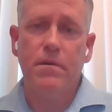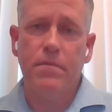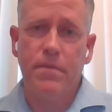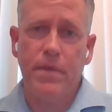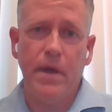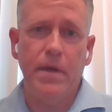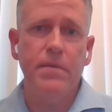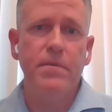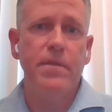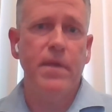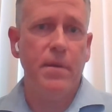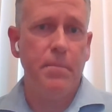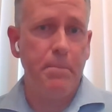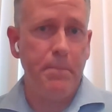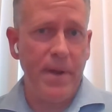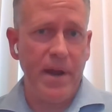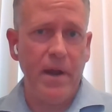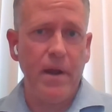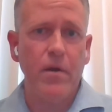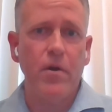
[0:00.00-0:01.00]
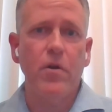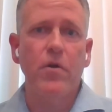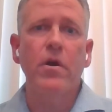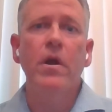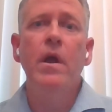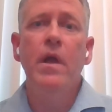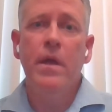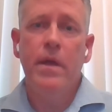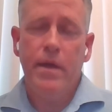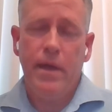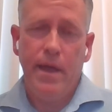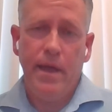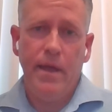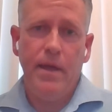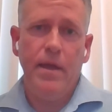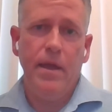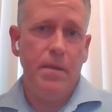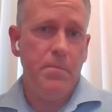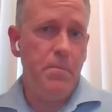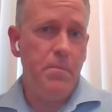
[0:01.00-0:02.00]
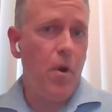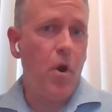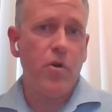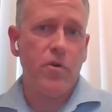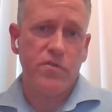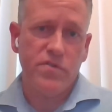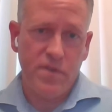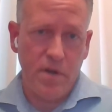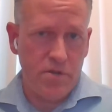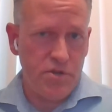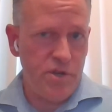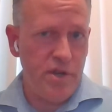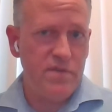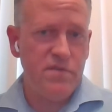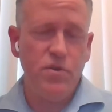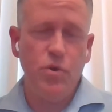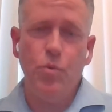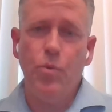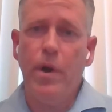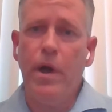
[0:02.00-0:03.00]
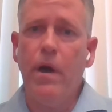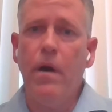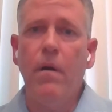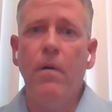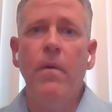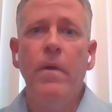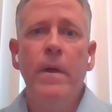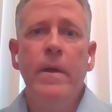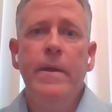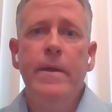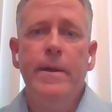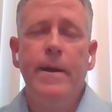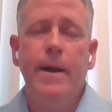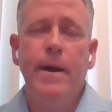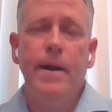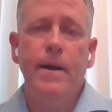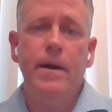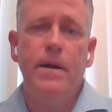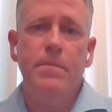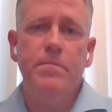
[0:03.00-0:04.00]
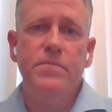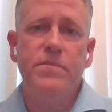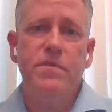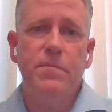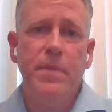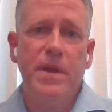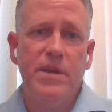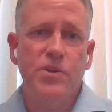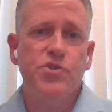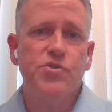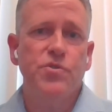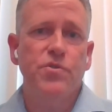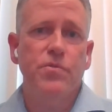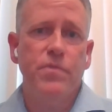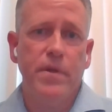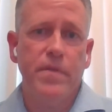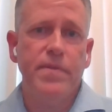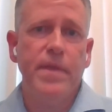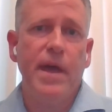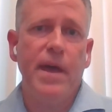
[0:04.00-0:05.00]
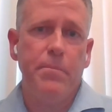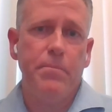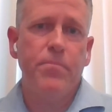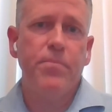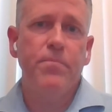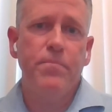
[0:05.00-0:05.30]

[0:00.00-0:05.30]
that bear a mark such as UL to make sure that